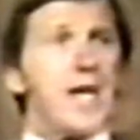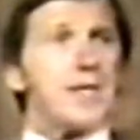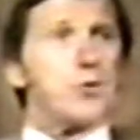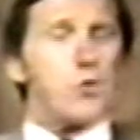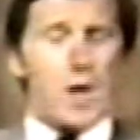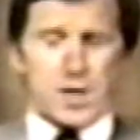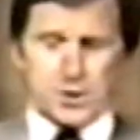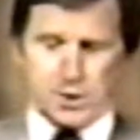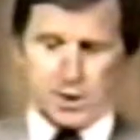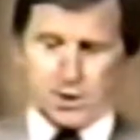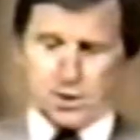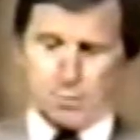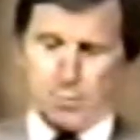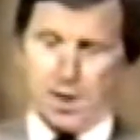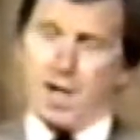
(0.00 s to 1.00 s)
and
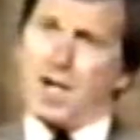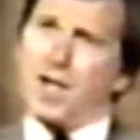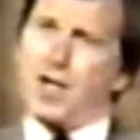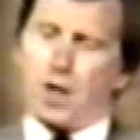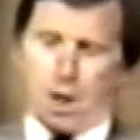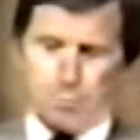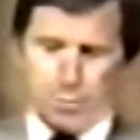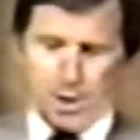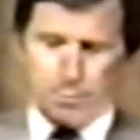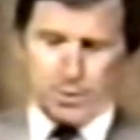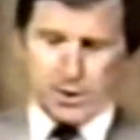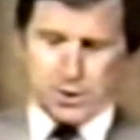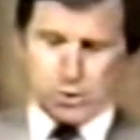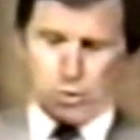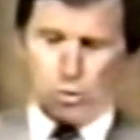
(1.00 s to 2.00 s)
creationism in our
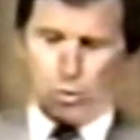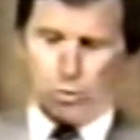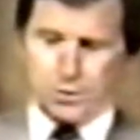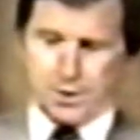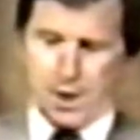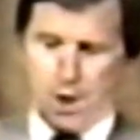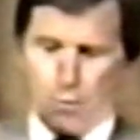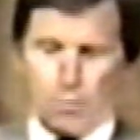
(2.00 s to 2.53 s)
public schools,